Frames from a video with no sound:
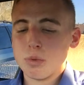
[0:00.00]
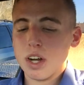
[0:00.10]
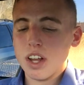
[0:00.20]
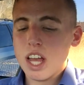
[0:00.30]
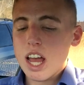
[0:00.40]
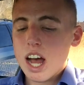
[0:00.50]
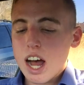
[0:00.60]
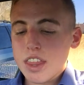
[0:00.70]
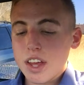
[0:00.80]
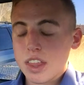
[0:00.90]
well.
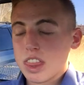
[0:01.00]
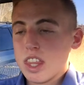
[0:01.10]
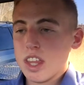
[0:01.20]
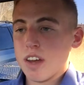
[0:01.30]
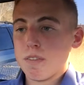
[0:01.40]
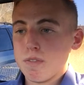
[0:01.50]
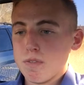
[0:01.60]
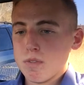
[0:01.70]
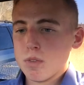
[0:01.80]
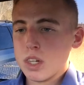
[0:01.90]

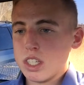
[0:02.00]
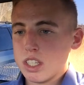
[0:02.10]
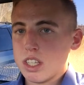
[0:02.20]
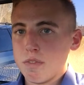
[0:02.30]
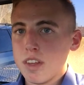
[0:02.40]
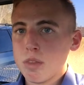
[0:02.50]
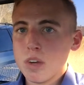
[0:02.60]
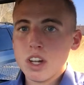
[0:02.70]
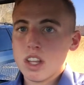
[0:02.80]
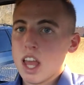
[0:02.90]
What is this? The fifth
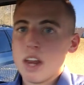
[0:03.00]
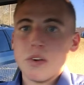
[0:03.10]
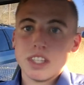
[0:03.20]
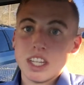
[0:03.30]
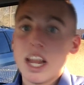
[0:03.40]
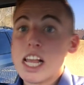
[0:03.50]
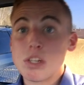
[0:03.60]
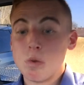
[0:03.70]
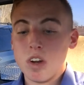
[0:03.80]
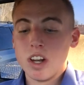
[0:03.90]
one? Anyways, the
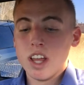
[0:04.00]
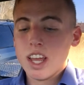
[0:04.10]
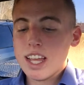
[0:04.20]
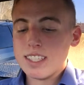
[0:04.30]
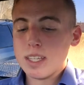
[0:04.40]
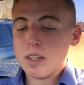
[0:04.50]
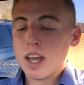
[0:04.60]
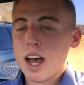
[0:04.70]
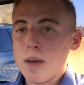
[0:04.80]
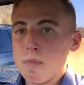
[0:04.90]
next one is the
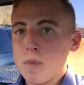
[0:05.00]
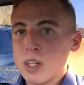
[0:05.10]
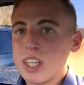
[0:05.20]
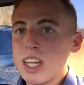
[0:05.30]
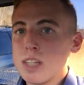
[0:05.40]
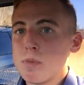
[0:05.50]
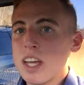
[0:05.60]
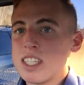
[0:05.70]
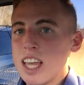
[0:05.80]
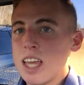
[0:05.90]

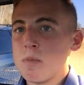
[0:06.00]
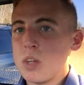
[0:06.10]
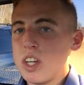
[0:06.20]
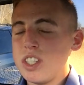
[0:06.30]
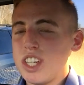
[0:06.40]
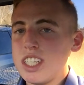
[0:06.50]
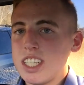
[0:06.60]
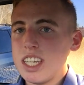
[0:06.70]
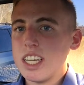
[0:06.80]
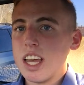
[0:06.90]
Mercedes-Benz AMG
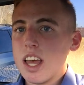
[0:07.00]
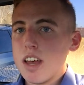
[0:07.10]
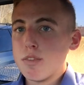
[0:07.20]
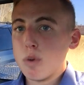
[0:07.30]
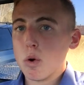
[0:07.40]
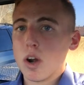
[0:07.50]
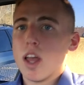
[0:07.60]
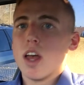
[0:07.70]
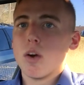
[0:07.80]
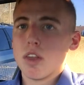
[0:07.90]
GT4,
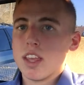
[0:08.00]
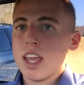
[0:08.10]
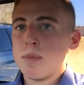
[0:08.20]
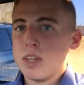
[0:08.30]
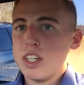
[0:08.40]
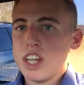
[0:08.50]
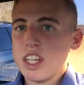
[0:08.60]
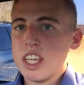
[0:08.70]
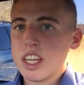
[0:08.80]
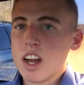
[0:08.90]
or the AMG
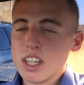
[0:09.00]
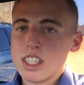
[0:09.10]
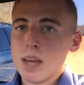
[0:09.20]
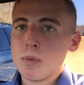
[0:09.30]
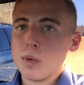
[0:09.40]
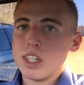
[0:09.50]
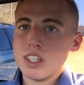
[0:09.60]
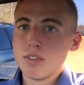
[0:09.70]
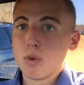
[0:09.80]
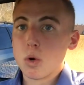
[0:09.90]
GT concept, which
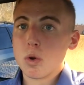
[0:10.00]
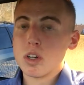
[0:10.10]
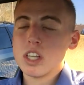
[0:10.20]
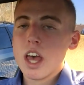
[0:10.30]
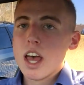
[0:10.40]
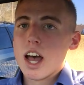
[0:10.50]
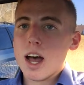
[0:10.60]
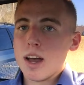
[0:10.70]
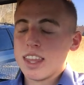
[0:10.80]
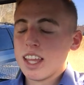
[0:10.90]
is 4 doors.
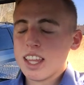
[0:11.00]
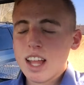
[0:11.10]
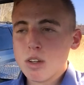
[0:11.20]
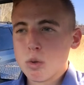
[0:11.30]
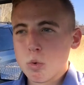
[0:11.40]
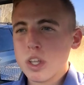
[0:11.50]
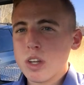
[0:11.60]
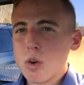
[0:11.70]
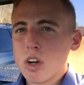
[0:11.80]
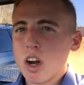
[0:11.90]
I thought that was a really
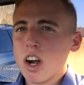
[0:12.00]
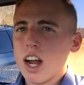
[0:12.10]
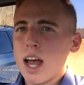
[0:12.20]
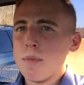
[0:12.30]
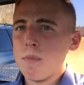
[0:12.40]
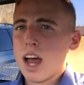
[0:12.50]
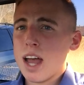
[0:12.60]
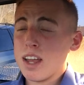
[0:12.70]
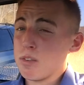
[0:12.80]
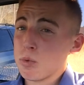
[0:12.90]
cool car.
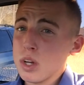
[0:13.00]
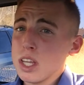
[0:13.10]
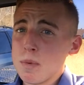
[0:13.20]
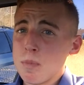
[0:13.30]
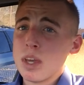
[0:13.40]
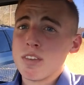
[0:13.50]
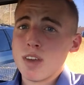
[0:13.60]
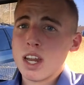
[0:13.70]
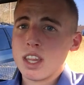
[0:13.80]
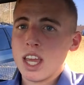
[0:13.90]
I really am a big
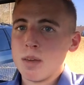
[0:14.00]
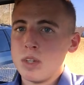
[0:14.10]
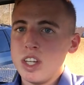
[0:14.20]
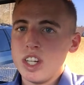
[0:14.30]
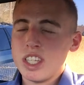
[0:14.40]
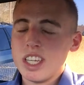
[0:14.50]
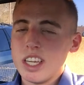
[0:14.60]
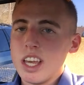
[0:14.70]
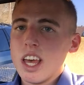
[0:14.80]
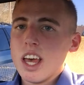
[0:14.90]
fan of the AMG GT,